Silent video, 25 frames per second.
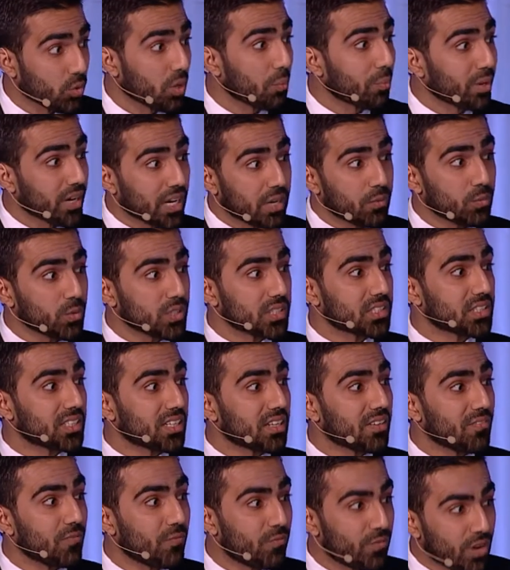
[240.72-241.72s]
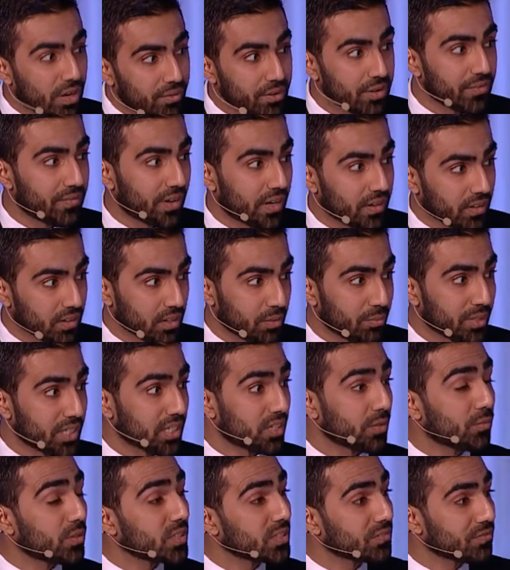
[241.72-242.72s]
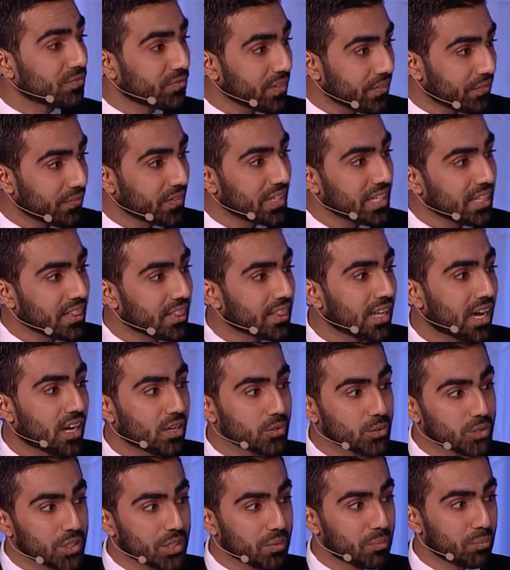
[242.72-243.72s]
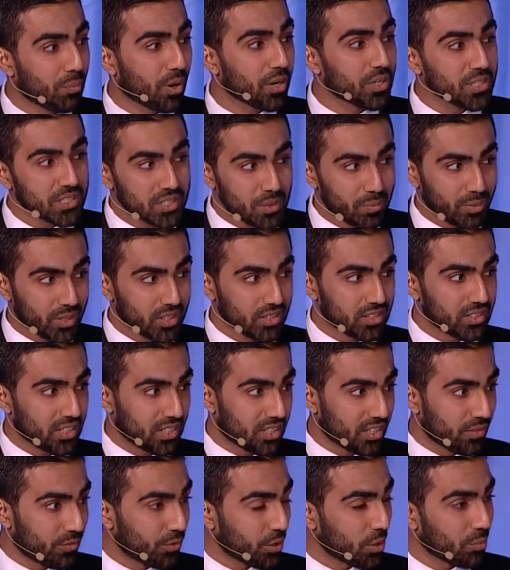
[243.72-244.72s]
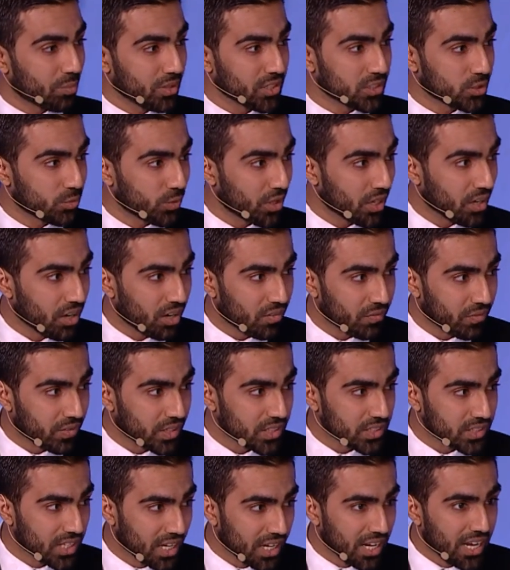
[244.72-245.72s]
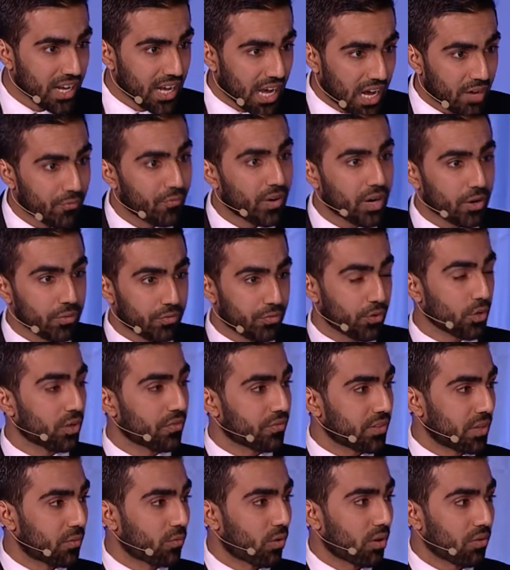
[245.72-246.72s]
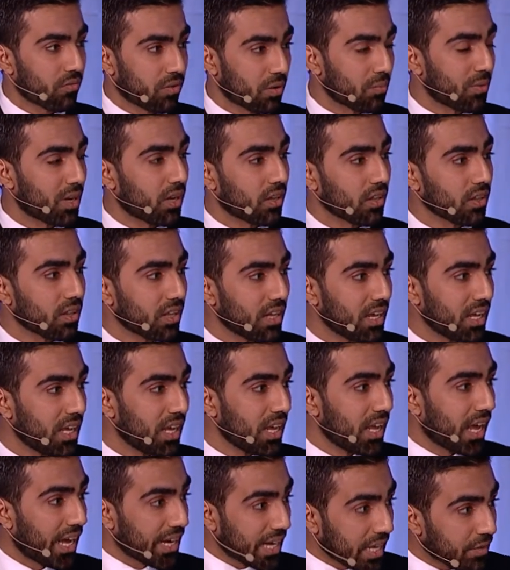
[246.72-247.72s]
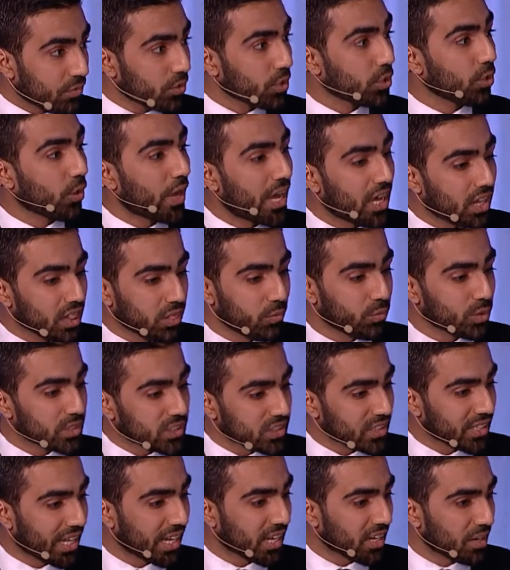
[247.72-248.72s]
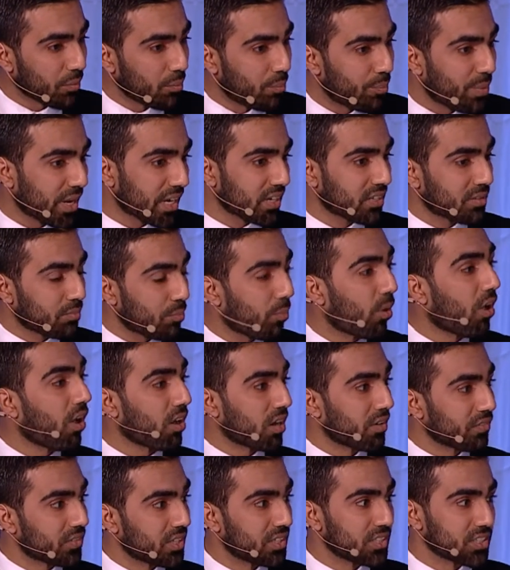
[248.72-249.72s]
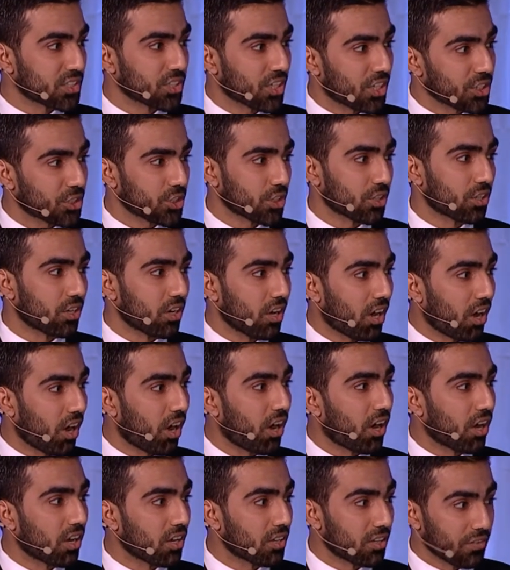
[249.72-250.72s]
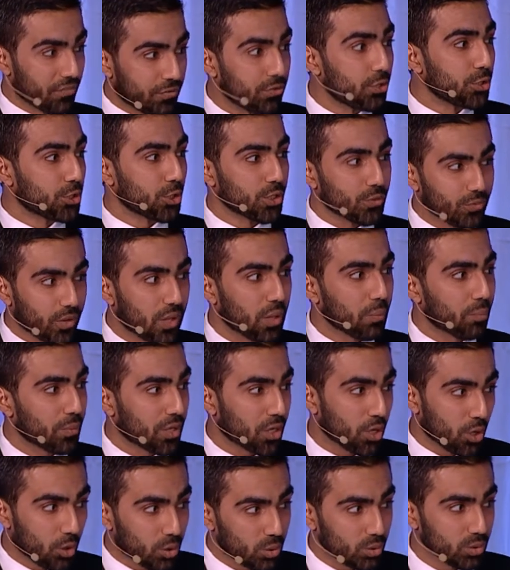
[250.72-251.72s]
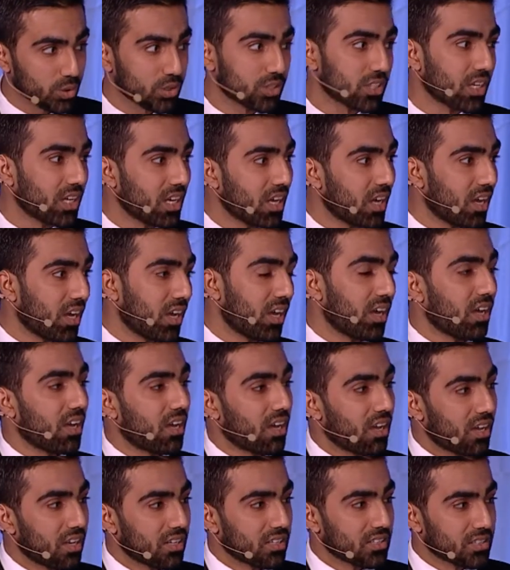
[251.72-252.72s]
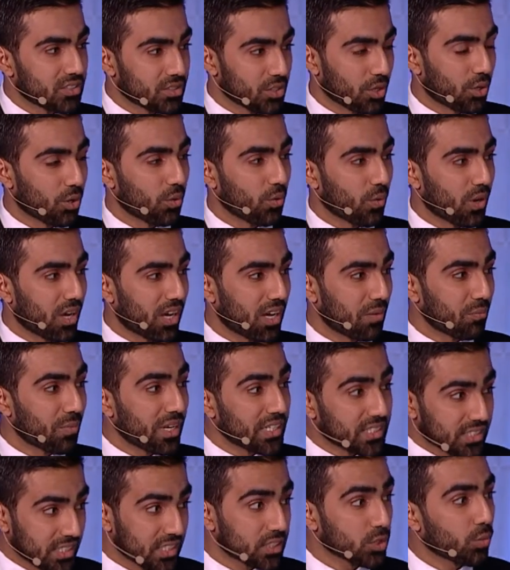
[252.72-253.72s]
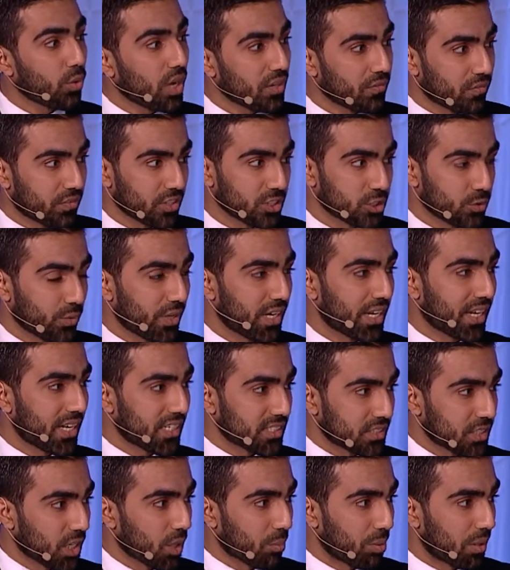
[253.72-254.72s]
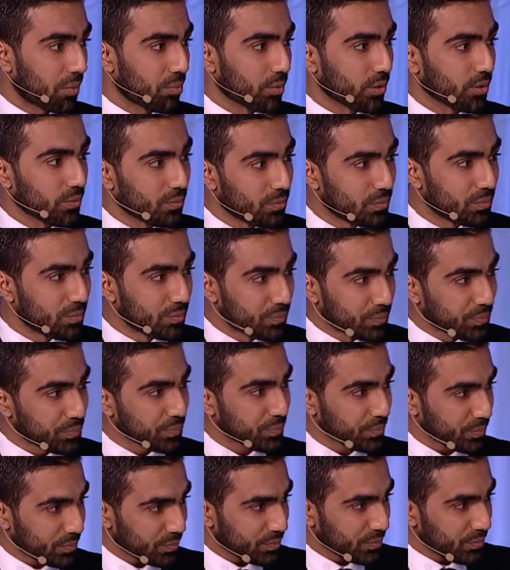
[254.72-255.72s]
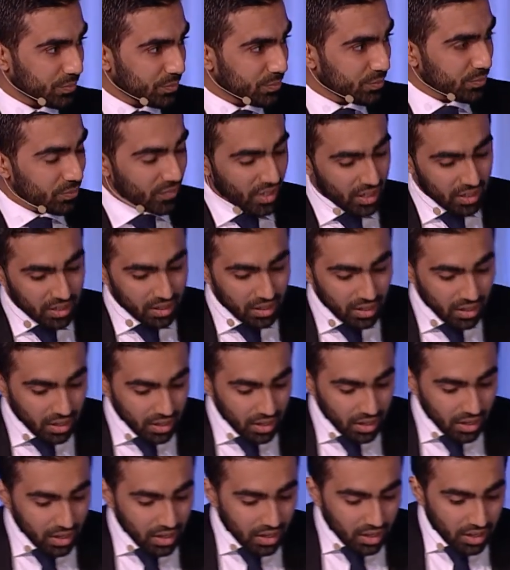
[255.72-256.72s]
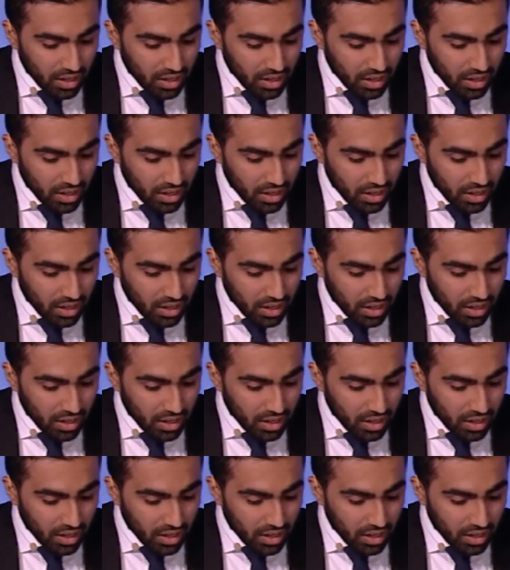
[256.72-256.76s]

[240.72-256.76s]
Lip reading: but it was very, very limited. There was 50,000 participants in the Rio Plus 20 conference, and very few of them were from health. And even though health was like a big part of the discussion on the future development goals, so it's quite frustrating as young people. So what's your message then to these kids